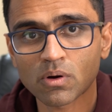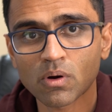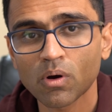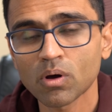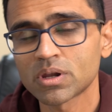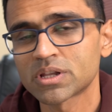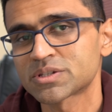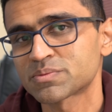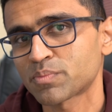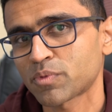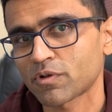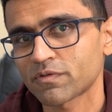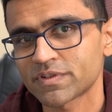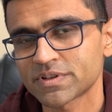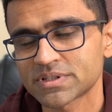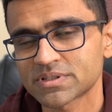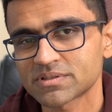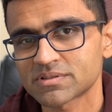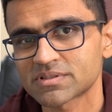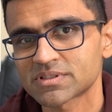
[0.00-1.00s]
college
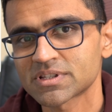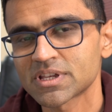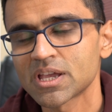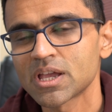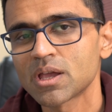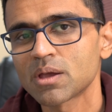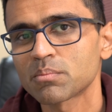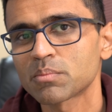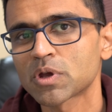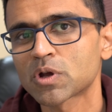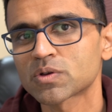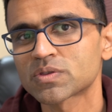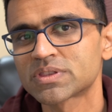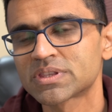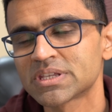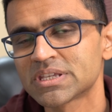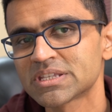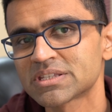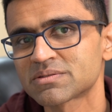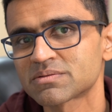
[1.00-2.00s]
professors, because
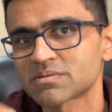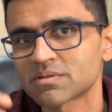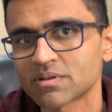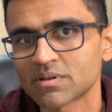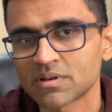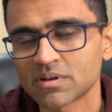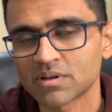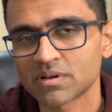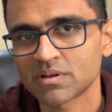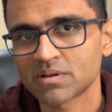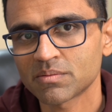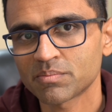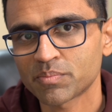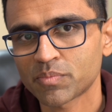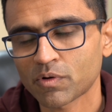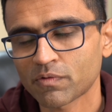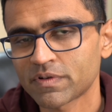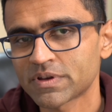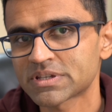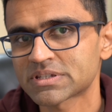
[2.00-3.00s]
these
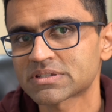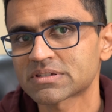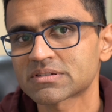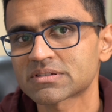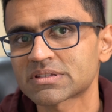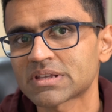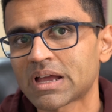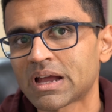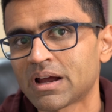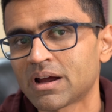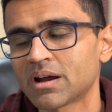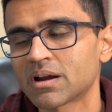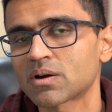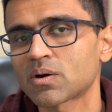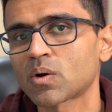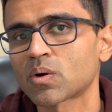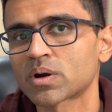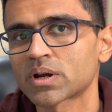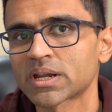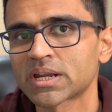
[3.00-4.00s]
professors are
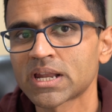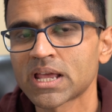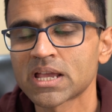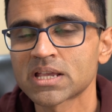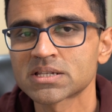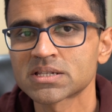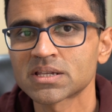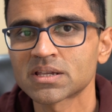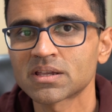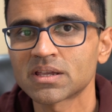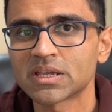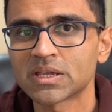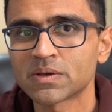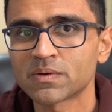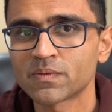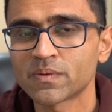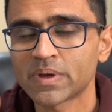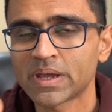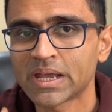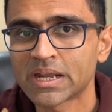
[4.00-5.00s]
organizing
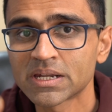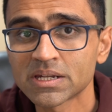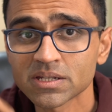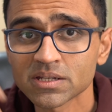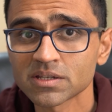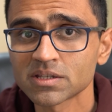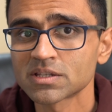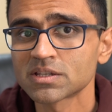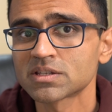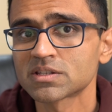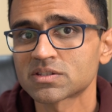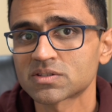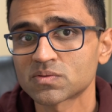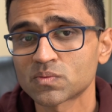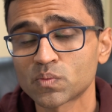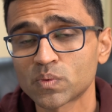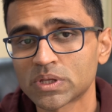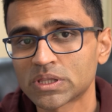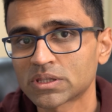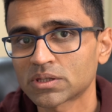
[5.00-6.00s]
events
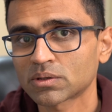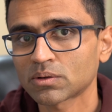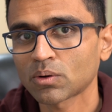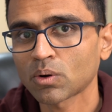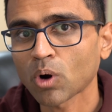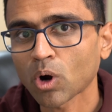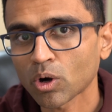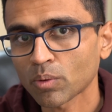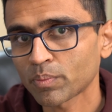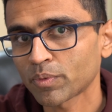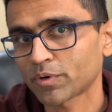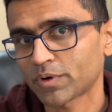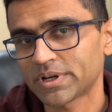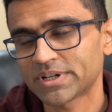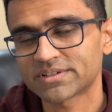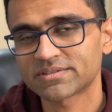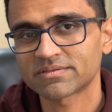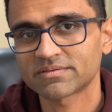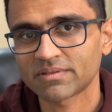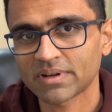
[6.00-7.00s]
with
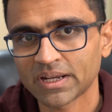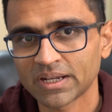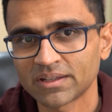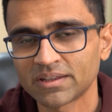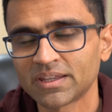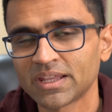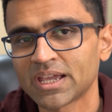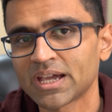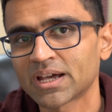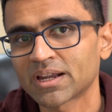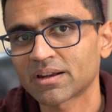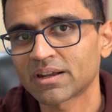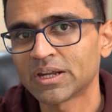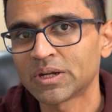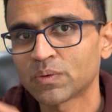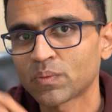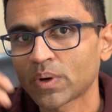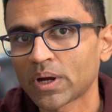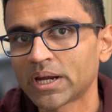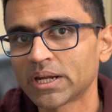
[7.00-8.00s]
corporates, right? They are
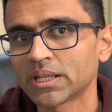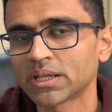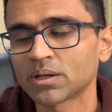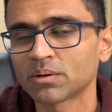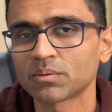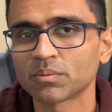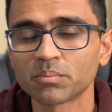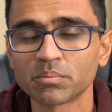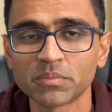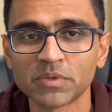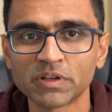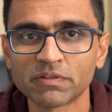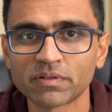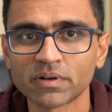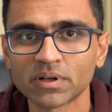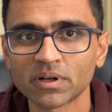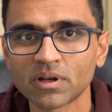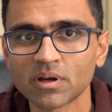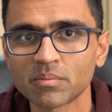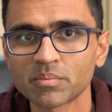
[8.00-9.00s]
inviting
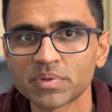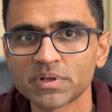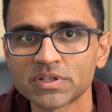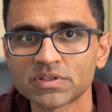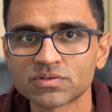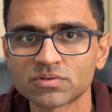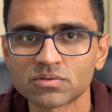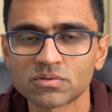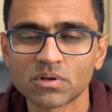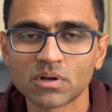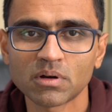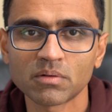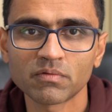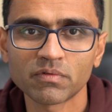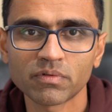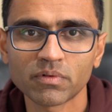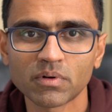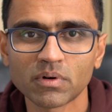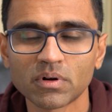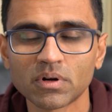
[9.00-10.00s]
different companies to come
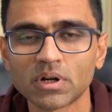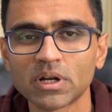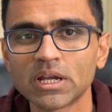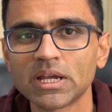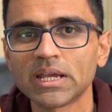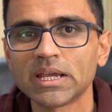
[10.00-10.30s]
for